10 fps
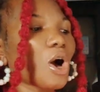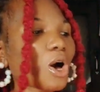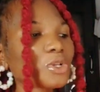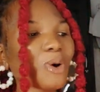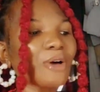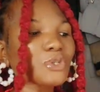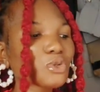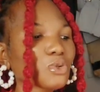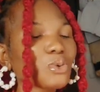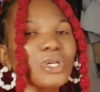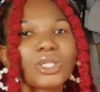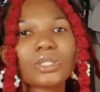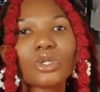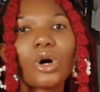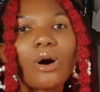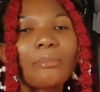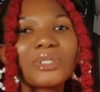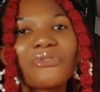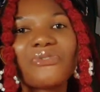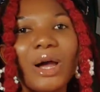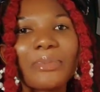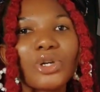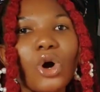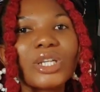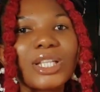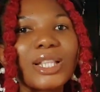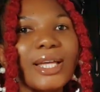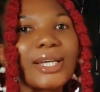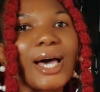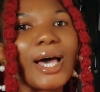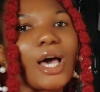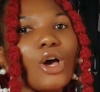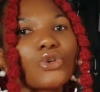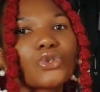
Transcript: all you have to do is gum the fabric or the leather